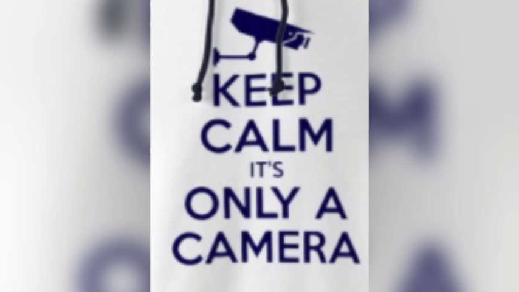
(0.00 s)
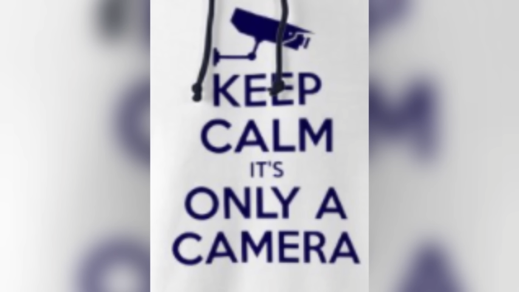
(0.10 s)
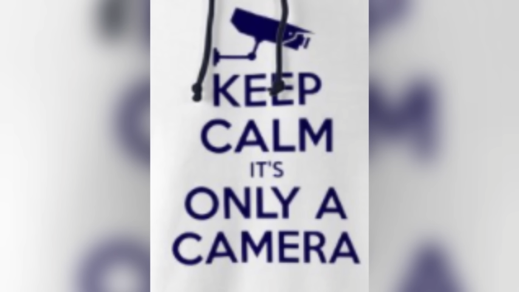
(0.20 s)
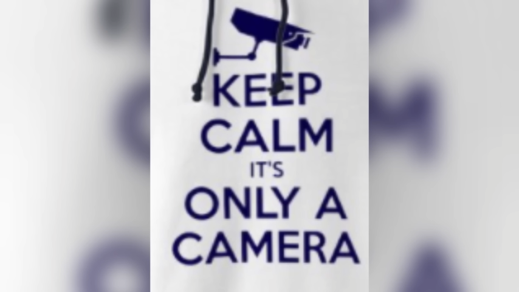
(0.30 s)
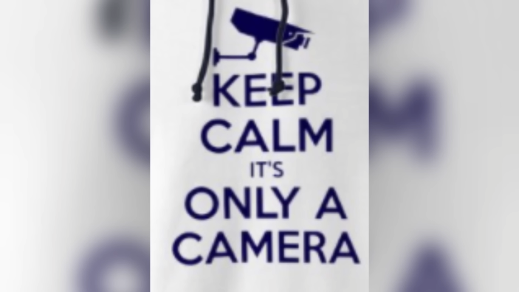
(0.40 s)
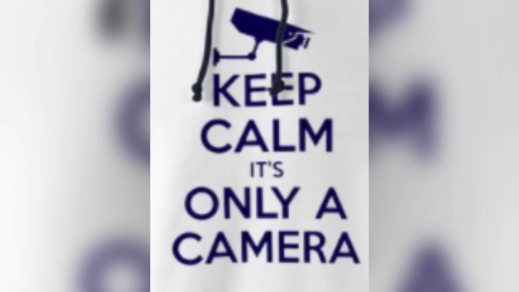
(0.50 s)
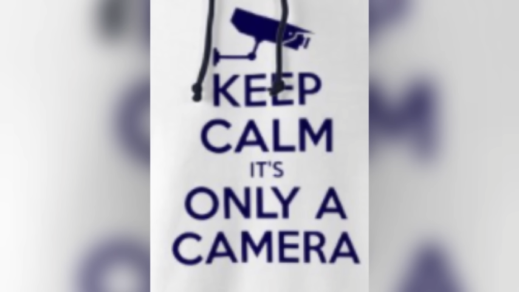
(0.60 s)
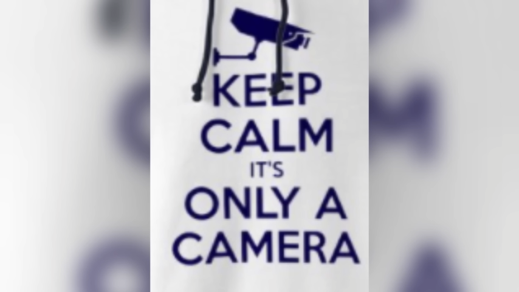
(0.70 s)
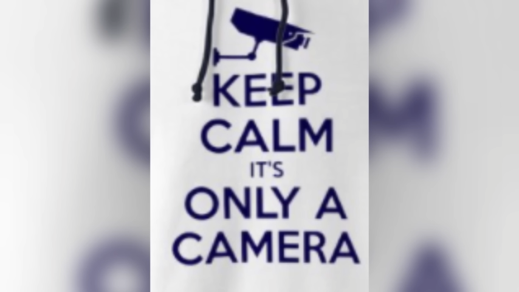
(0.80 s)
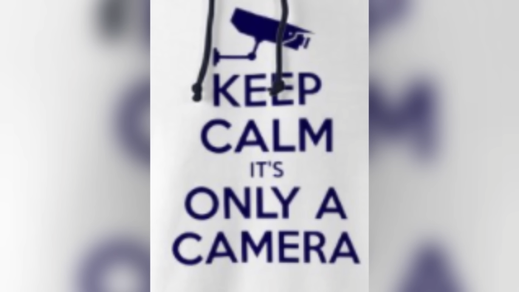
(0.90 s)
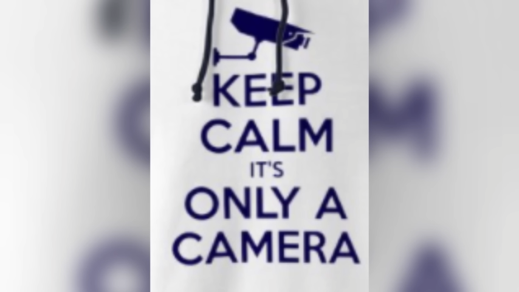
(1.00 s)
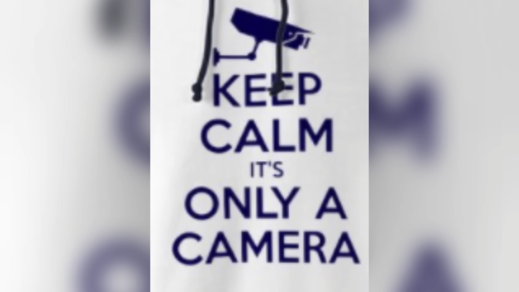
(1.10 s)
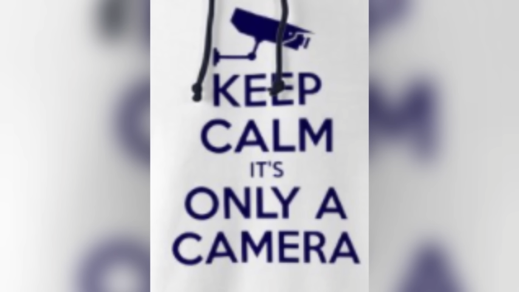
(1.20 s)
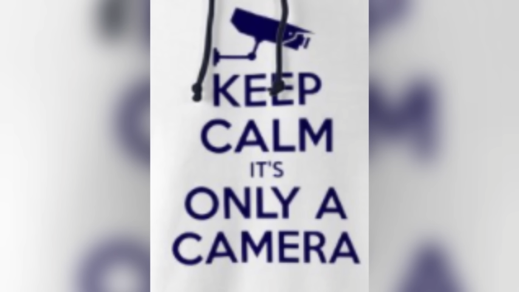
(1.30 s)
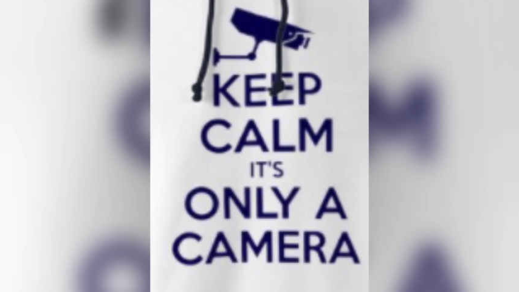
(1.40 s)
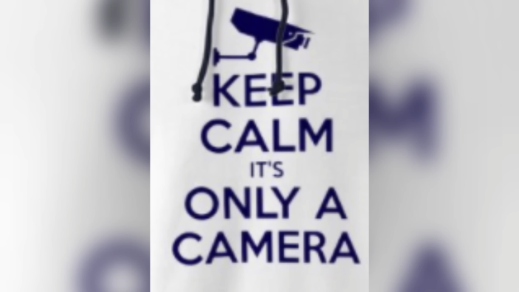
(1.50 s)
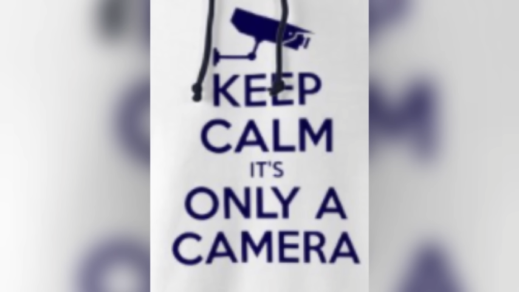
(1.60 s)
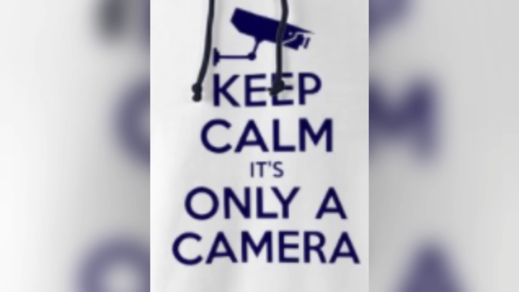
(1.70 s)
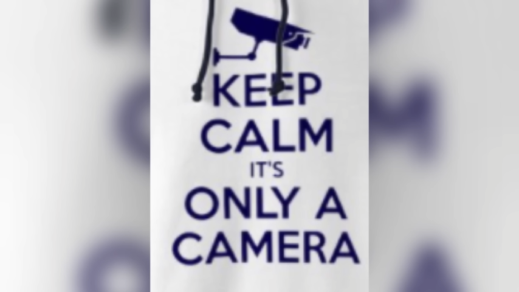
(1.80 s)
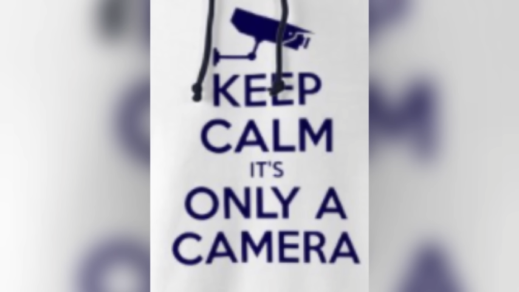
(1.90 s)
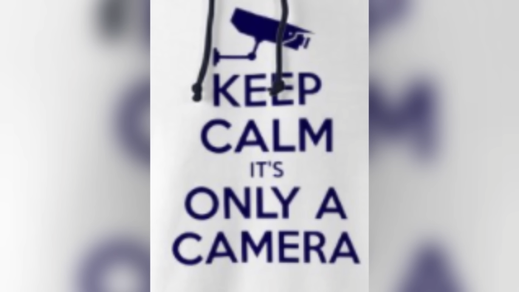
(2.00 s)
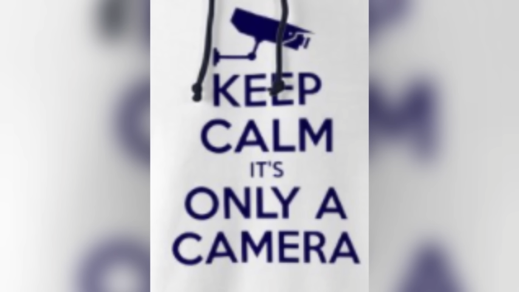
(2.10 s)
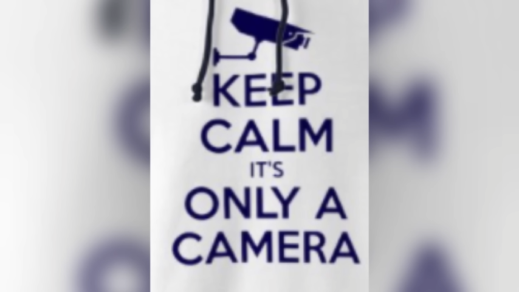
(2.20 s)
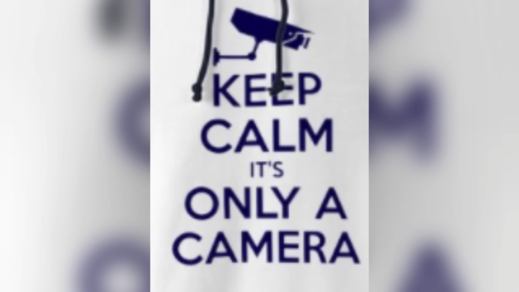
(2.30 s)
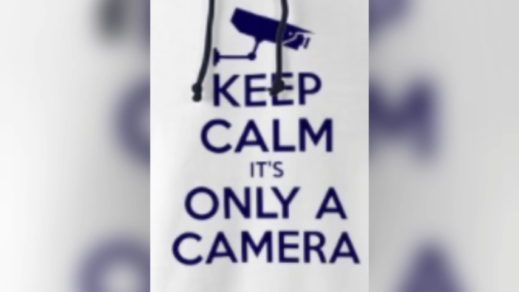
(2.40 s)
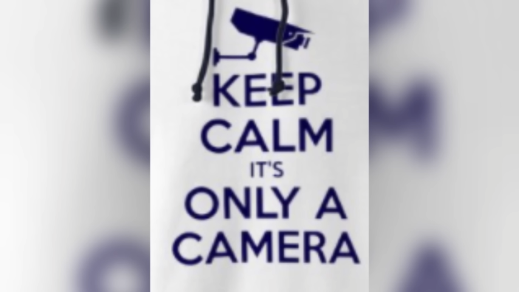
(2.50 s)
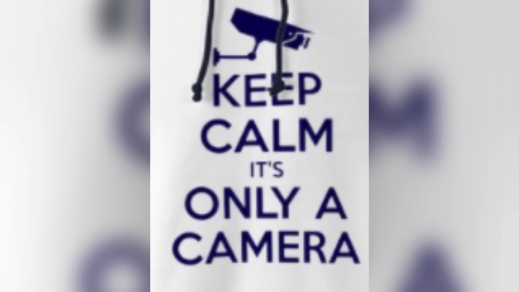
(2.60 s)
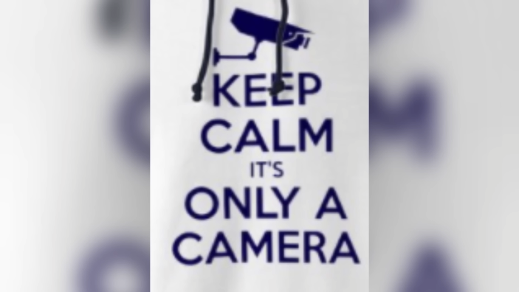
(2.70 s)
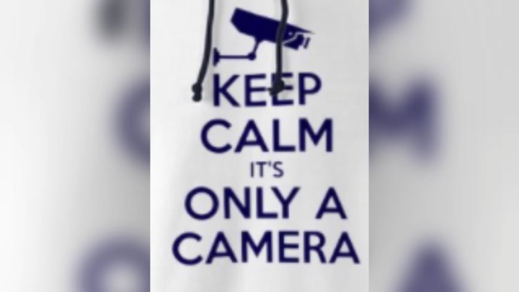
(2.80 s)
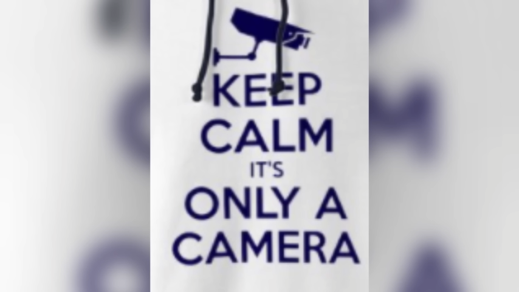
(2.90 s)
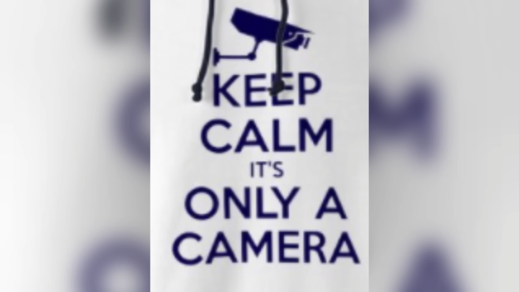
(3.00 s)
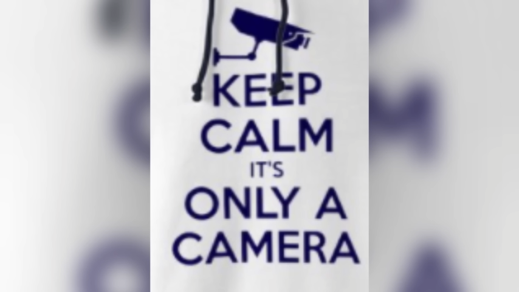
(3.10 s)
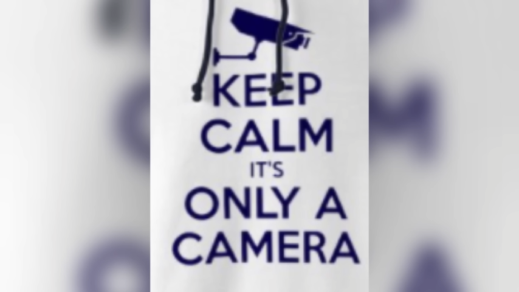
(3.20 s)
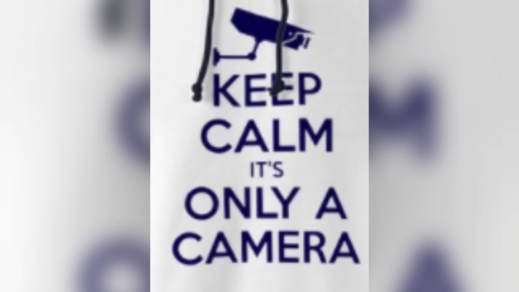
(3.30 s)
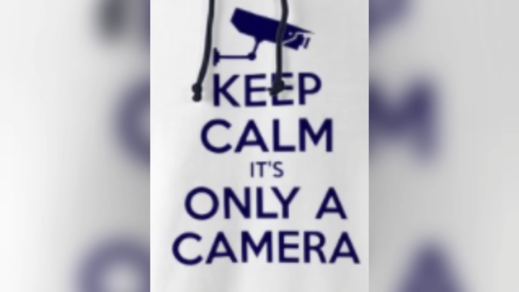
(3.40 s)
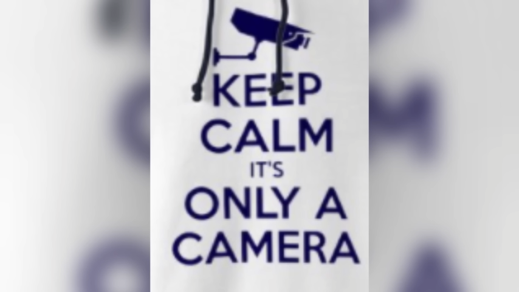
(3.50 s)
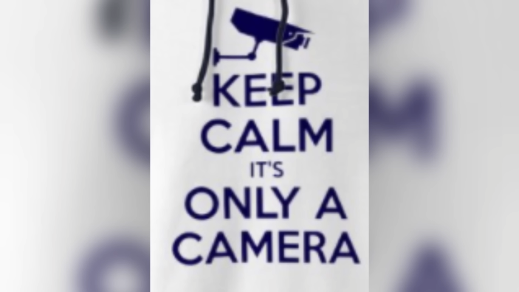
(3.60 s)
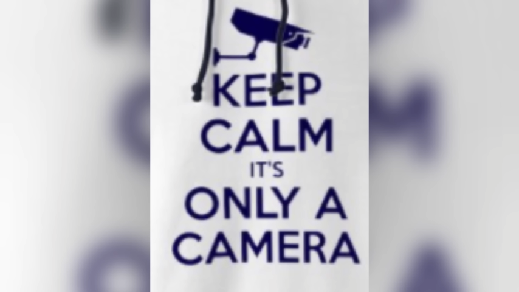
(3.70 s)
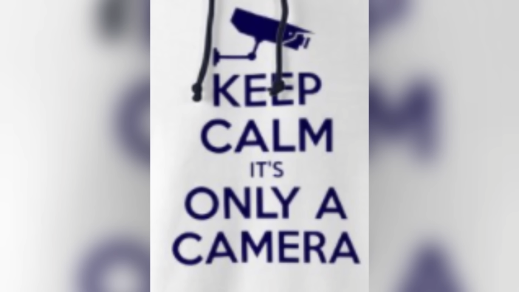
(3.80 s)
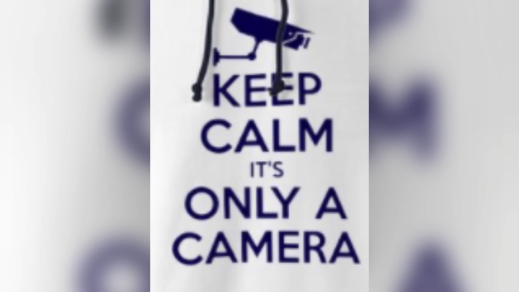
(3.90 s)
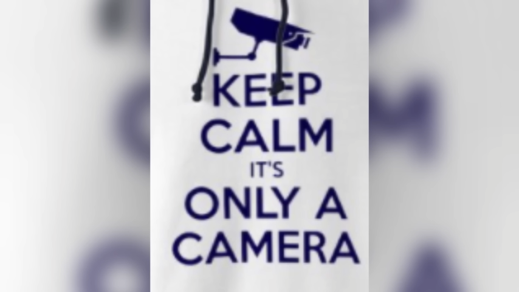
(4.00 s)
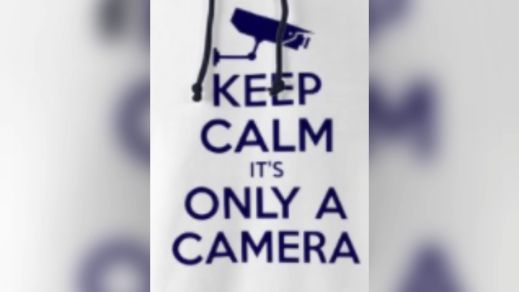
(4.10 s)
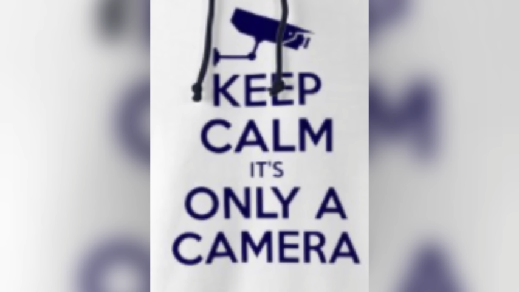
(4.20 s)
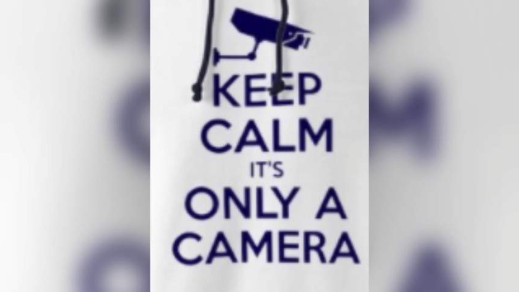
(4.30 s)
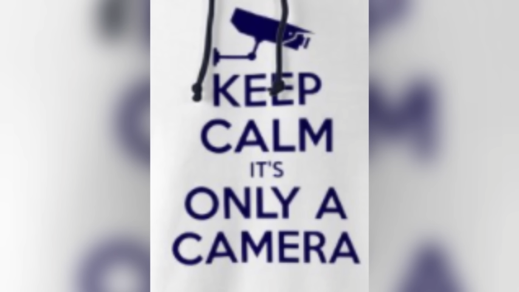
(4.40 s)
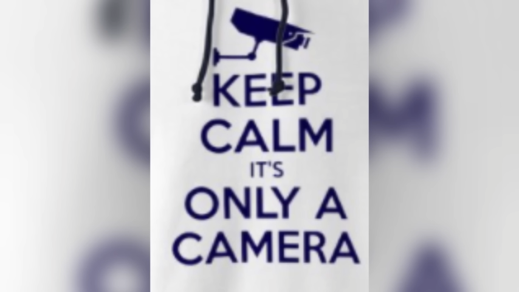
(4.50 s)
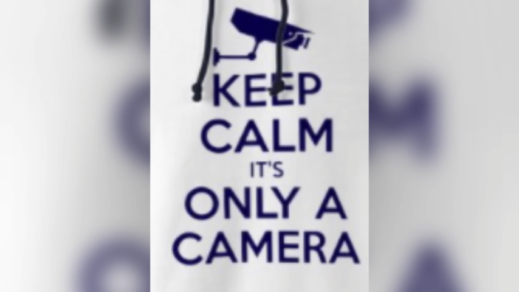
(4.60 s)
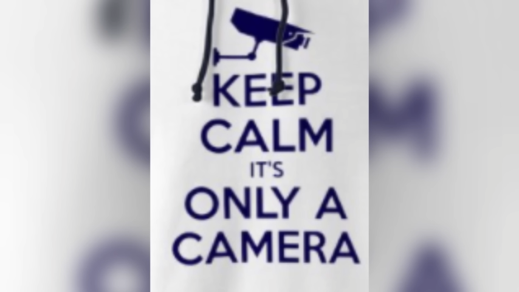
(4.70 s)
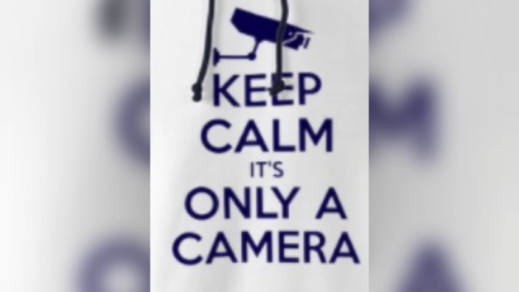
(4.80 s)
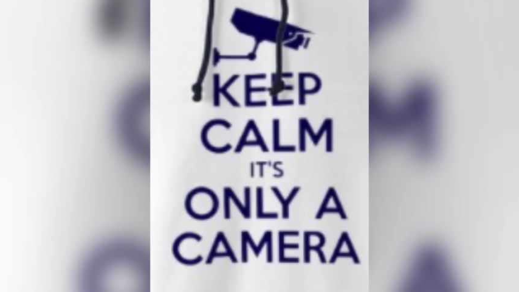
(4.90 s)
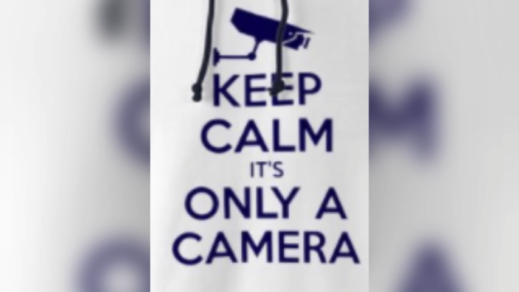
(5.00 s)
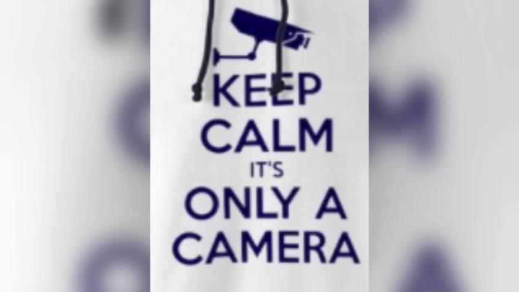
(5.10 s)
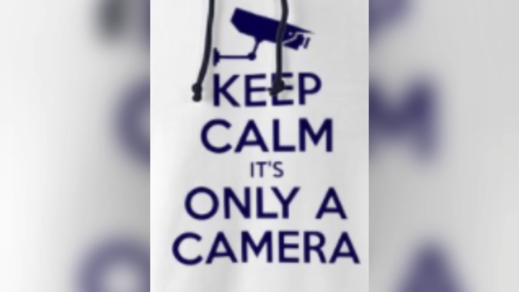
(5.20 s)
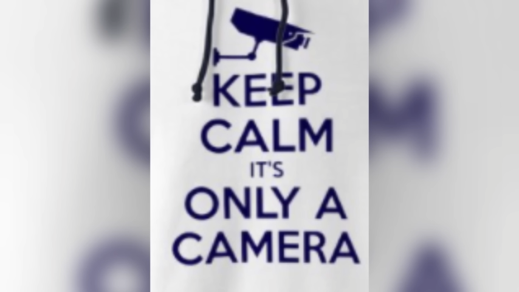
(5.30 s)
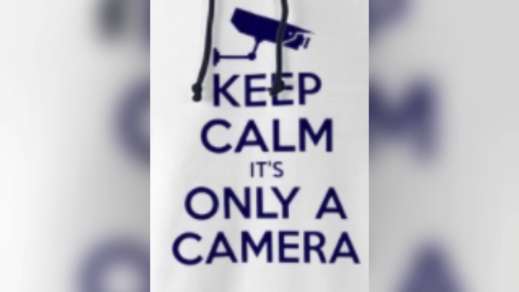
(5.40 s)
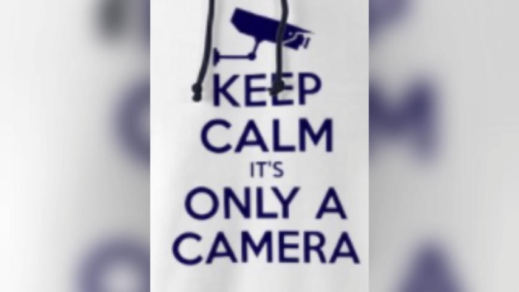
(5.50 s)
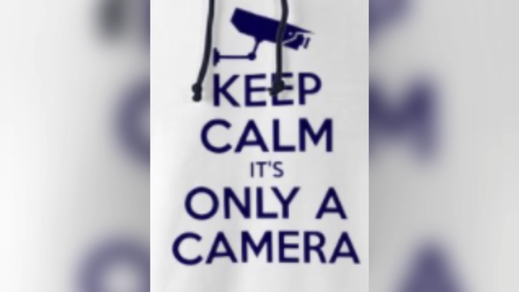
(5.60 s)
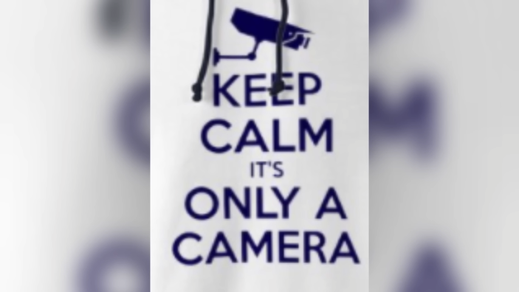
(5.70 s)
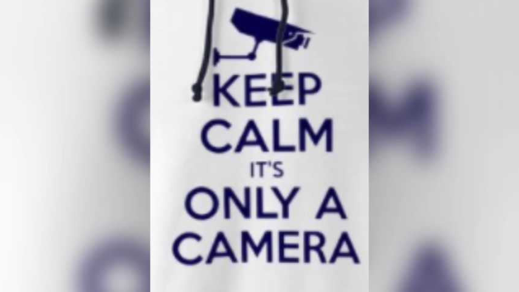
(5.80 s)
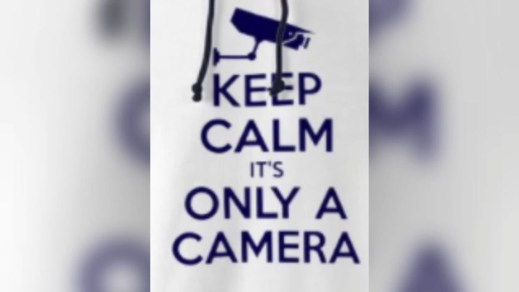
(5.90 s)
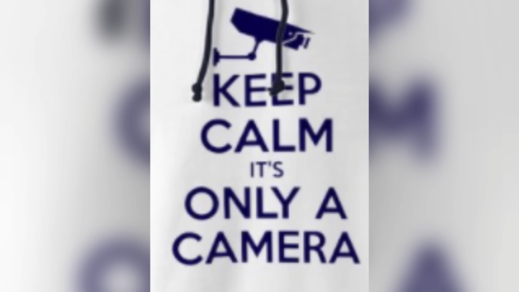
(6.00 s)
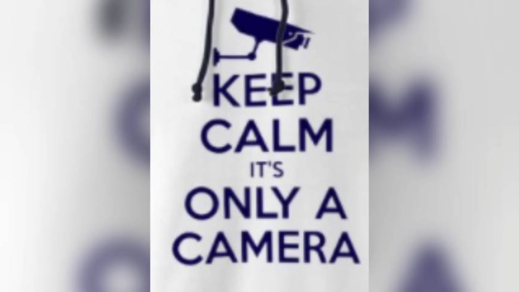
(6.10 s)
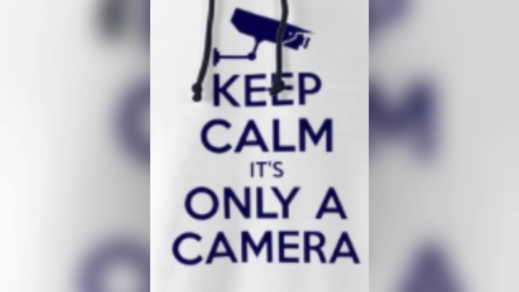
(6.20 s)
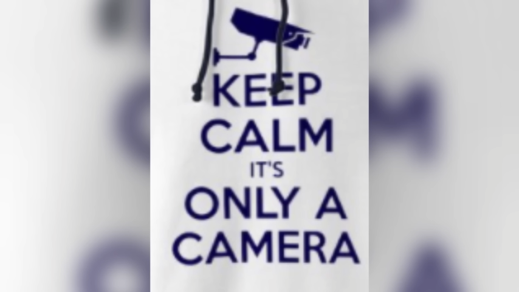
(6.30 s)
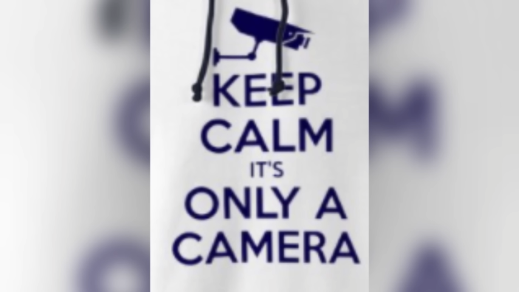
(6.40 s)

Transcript: [unreadable: no face in view]